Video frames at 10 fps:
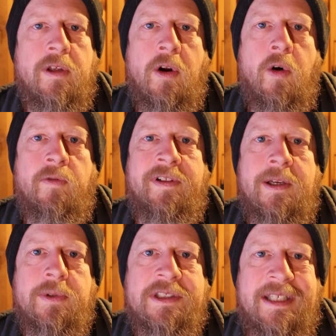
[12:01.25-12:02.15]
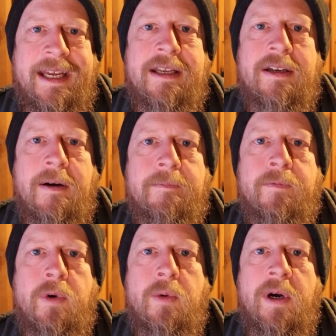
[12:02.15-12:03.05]
that hopefully will stand up
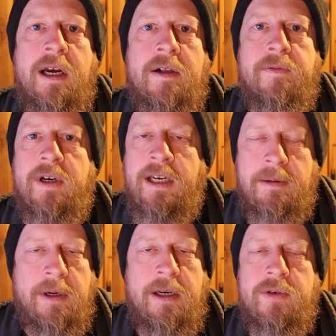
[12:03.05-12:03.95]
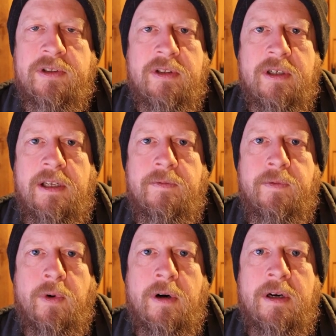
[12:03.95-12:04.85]
for a while for anybody who's looking
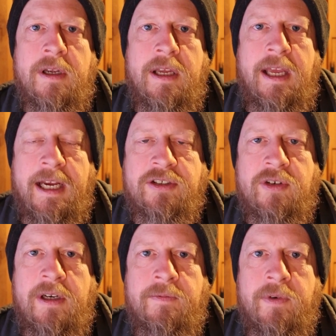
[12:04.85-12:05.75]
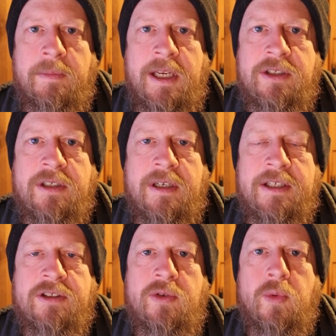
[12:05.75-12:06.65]
for extra information
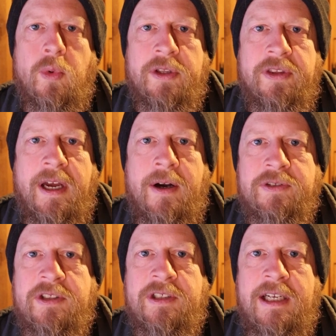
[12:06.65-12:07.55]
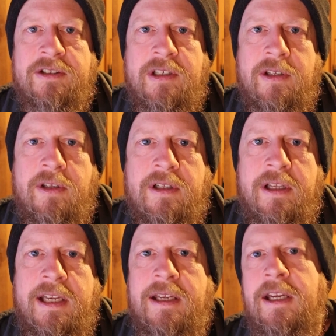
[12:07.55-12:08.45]
as to what the houses actually look
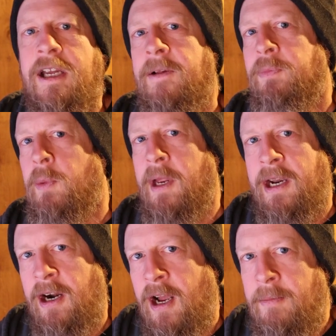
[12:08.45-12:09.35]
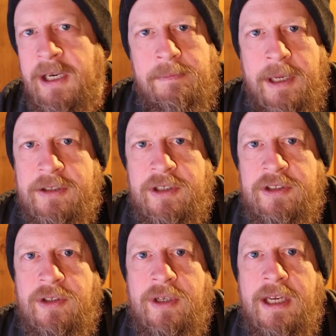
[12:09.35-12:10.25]
like. No matter how many
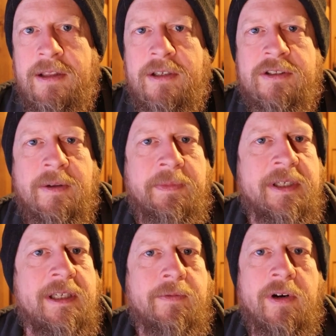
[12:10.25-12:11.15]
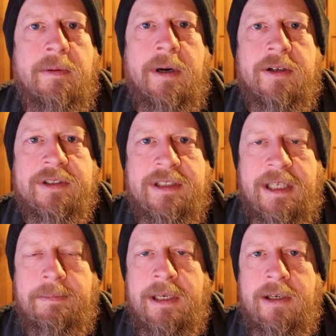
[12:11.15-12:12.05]
pictures you get, there's something different about
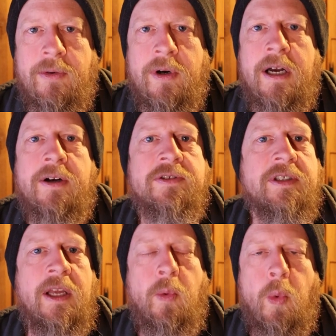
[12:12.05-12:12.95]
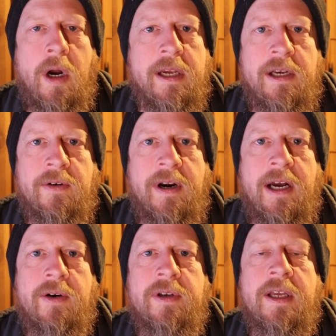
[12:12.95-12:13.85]
stepping into a house and walking
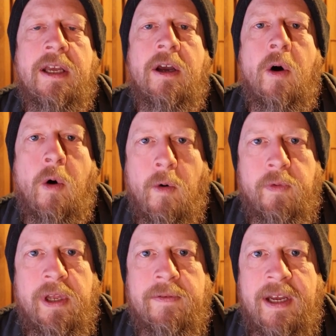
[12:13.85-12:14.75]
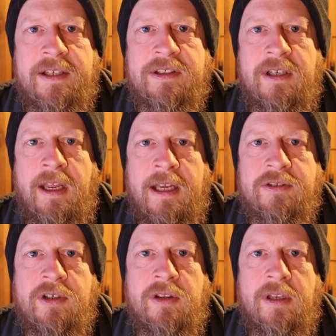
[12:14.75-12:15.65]
around. Hopefully I've
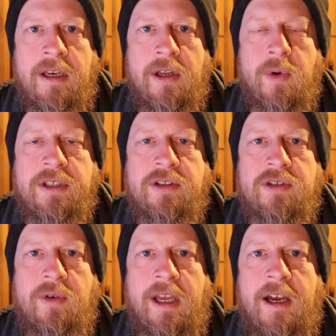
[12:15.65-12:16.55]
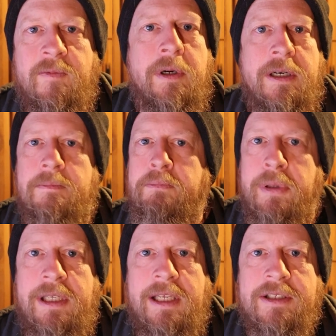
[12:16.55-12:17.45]
answered any questions you have, but
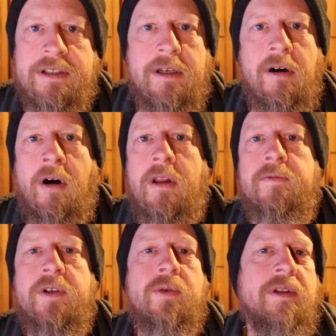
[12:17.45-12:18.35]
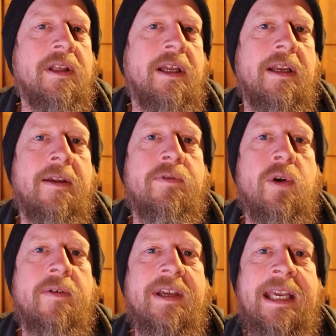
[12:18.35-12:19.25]
please, all of you, if
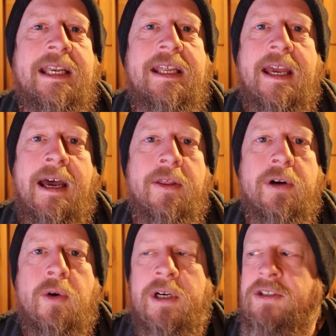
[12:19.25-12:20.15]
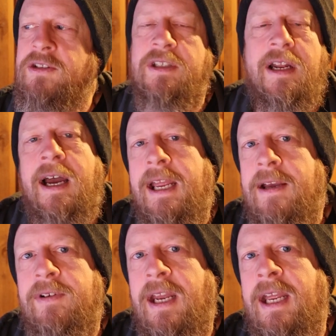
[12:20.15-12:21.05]
you have any other questions that I
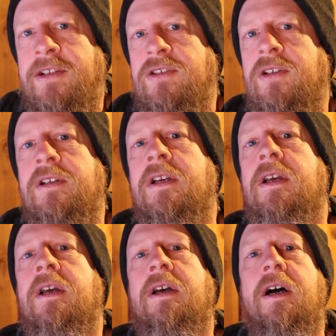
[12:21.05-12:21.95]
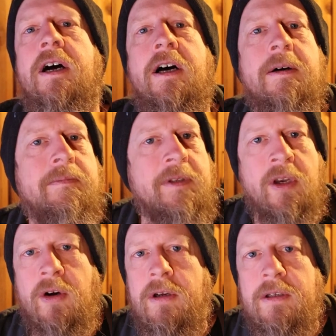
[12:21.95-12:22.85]
haven't answered,
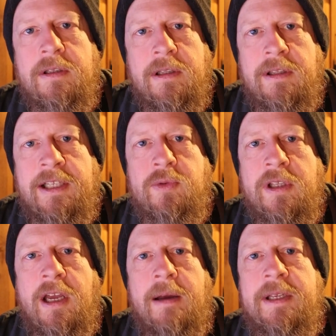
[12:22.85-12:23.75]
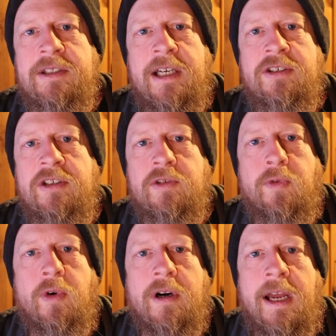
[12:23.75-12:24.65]
that's what the comment section is
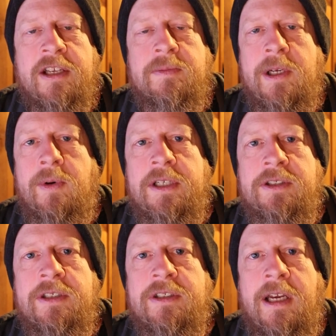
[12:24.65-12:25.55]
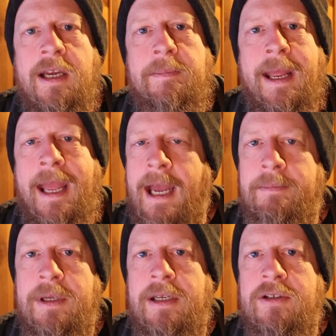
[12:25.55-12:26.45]
for. Ask me questions. I'm
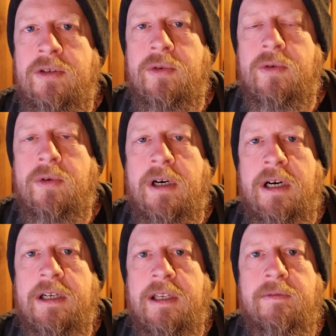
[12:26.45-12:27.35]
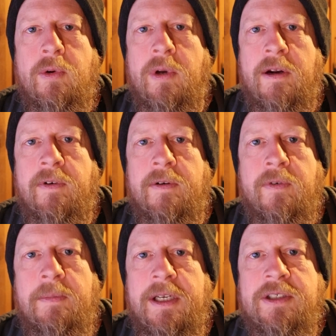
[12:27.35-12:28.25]
happy to give you whatever
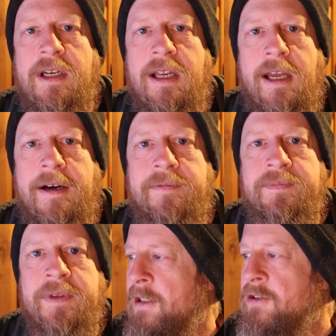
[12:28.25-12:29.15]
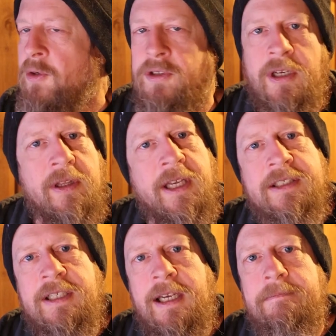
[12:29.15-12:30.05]
information I have. So until
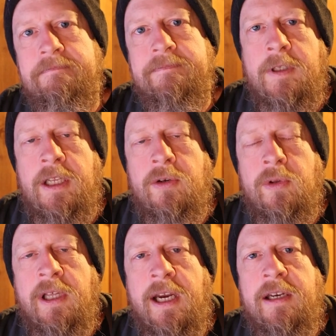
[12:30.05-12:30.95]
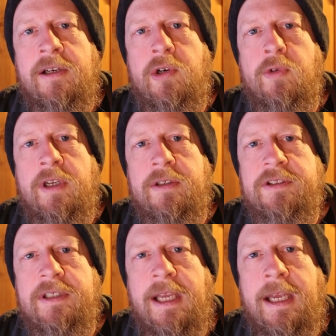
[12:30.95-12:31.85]
next time, get new line on your
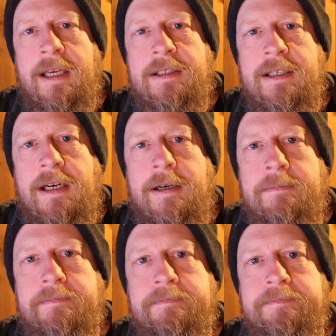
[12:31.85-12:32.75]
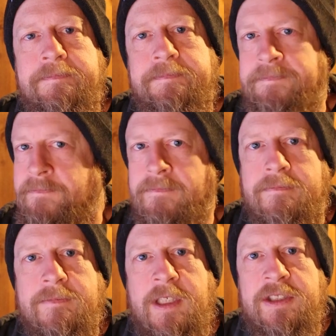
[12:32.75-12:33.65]
reels, and
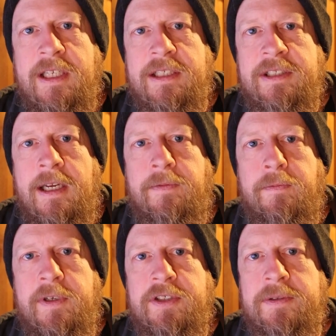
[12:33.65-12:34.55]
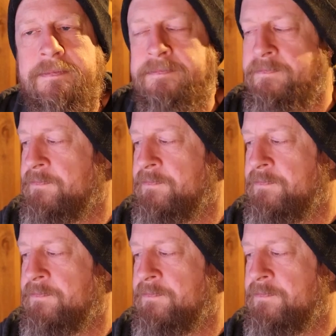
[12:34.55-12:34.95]
let's get excited for fishing.